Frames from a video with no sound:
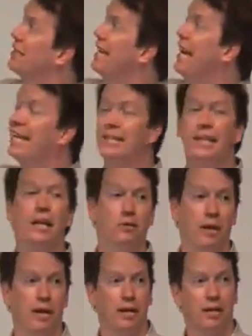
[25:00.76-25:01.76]
is
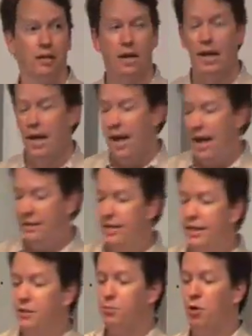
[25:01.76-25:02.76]
accelerating. As
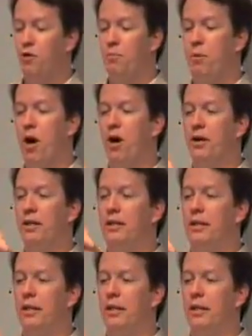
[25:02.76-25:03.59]
things move apart